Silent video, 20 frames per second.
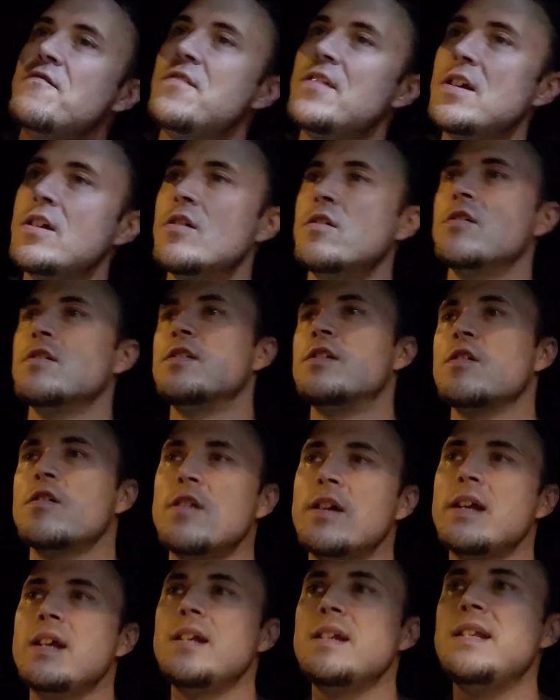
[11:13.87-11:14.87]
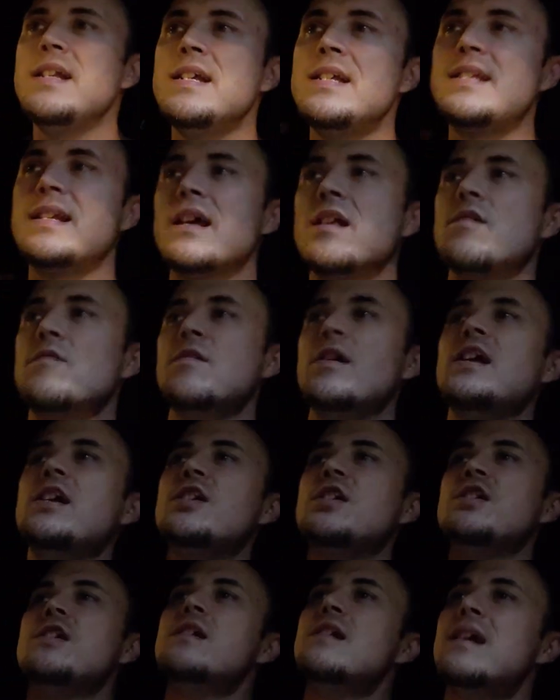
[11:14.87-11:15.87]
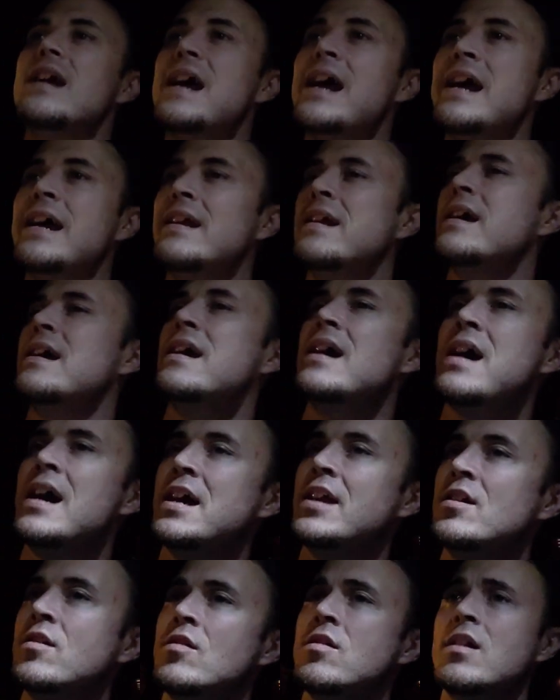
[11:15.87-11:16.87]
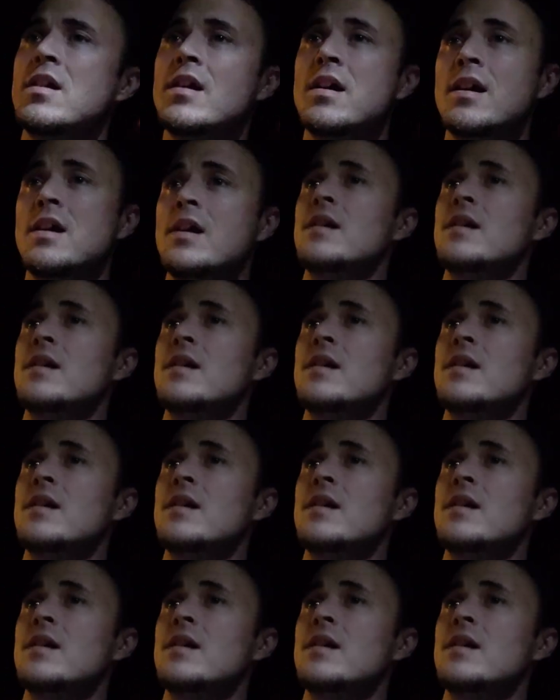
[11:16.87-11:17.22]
feel during deceleration and at idle.